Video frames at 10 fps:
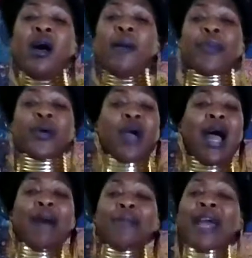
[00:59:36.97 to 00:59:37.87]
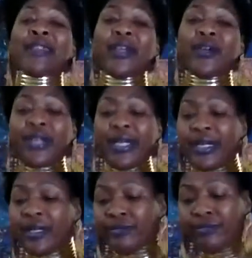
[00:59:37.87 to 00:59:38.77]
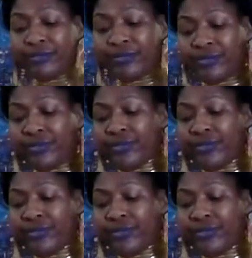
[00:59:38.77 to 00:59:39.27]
But girl, I'm not there yet. Mm-mm.